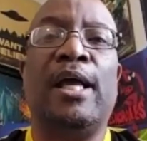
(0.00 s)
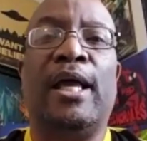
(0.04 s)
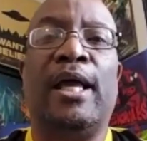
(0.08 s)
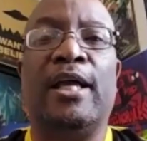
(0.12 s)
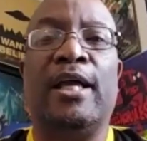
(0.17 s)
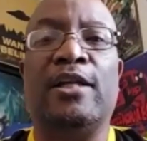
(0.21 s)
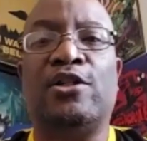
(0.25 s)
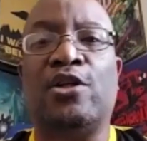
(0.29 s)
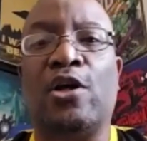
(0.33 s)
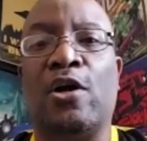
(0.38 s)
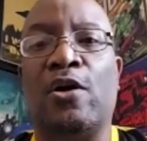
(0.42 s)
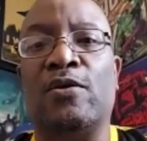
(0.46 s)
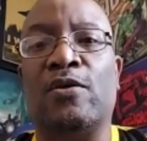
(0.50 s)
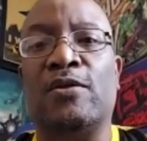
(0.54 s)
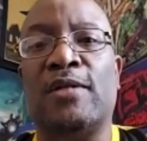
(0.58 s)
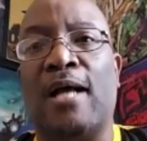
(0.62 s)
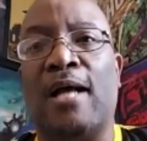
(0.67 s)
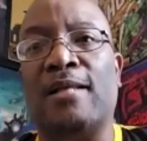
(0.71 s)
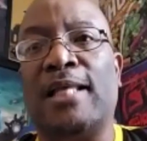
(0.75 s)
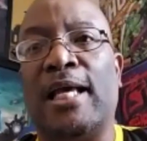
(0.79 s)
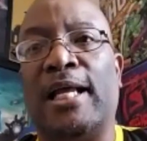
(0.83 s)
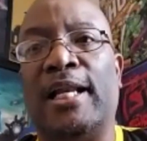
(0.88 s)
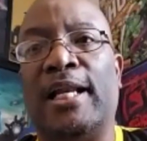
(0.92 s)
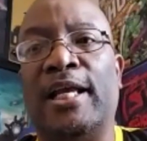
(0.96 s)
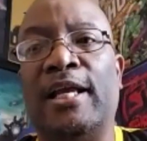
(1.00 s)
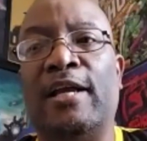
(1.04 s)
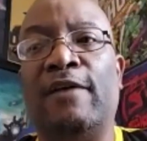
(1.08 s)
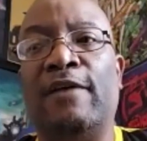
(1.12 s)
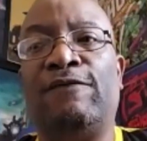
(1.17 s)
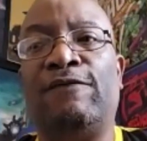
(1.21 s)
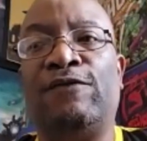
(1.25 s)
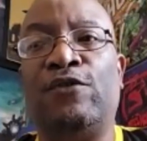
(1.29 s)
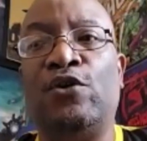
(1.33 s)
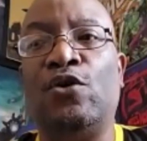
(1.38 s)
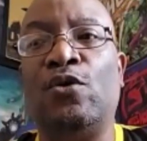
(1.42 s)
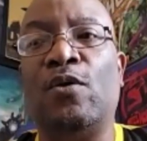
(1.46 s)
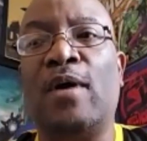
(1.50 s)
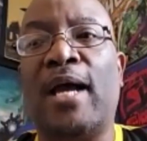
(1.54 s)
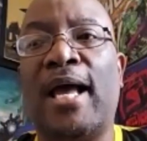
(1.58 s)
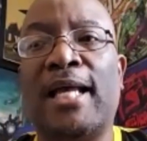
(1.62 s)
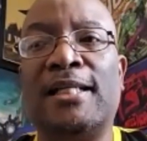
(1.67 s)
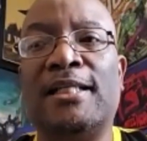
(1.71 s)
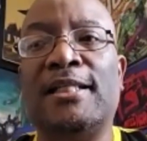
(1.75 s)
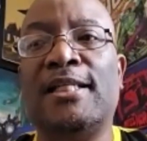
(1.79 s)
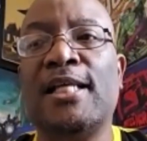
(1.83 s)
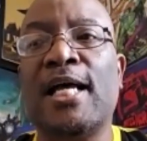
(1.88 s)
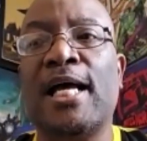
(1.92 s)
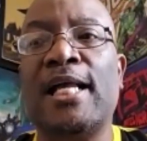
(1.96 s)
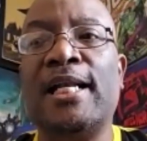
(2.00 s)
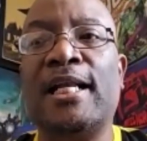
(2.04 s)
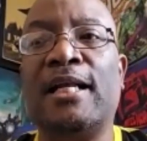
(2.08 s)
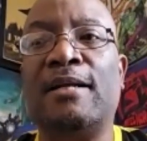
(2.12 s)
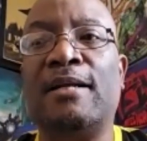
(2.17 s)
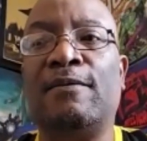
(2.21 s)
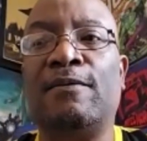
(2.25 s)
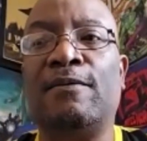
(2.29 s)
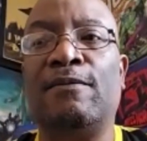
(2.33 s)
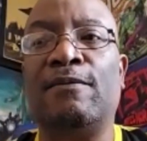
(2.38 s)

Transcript: it turns out that if you had done it